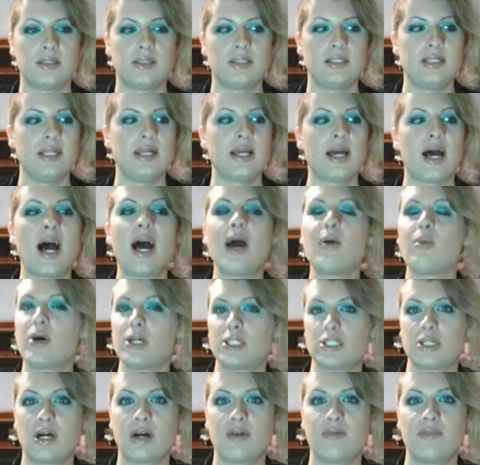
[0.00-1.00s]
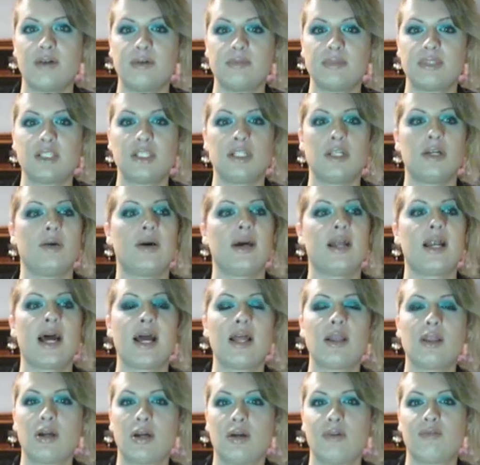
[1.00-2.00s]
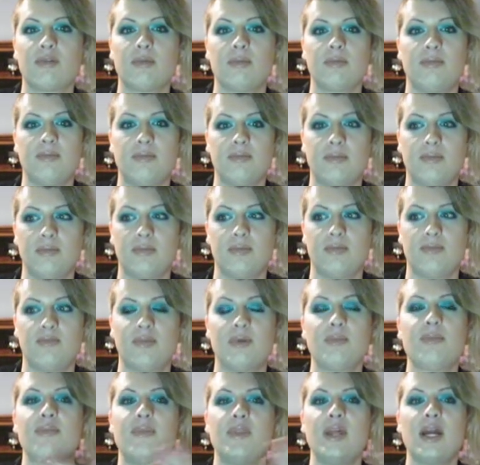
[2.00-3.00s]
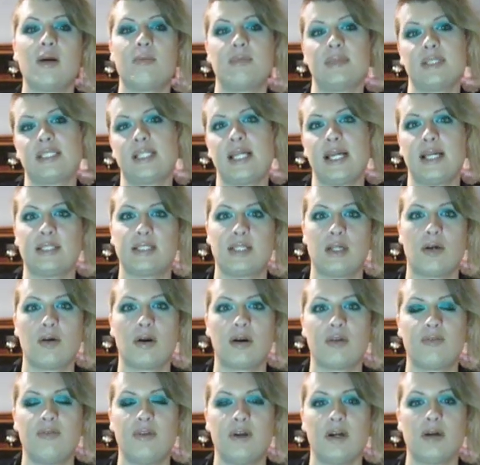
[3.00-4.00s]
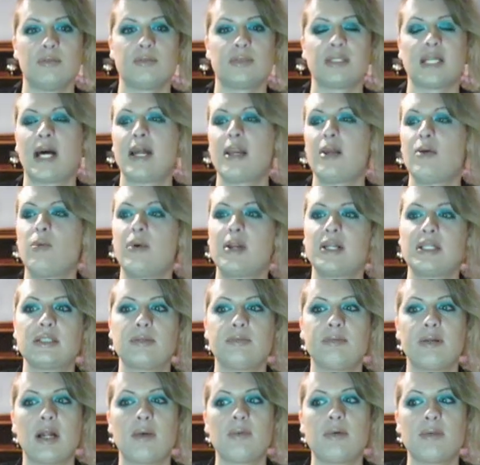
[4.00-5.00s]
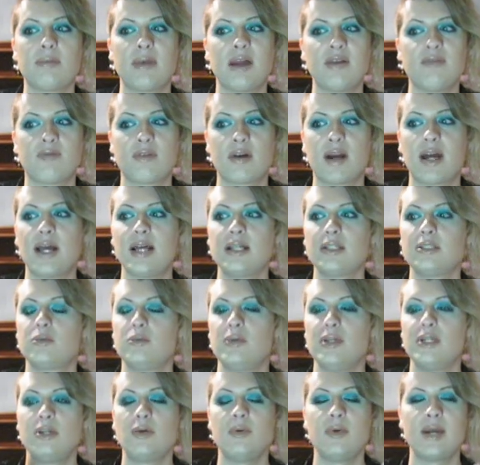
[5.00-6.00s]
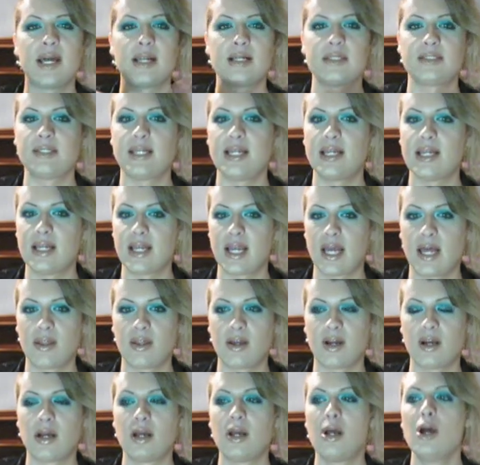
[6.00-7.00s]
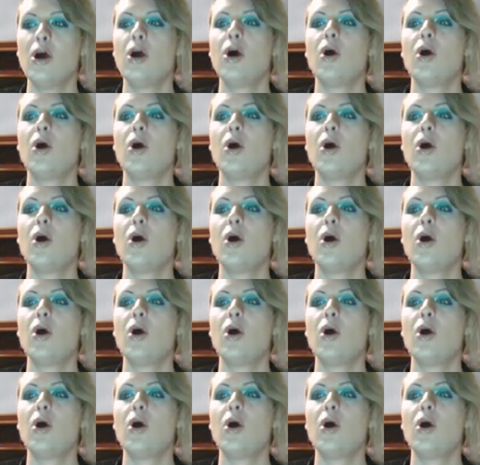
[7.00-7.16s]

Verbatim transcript: See, I watch horror films too, and I learn from from their mistakes in horror films. I didn't want to split up with my friends. We knew we had to stay together.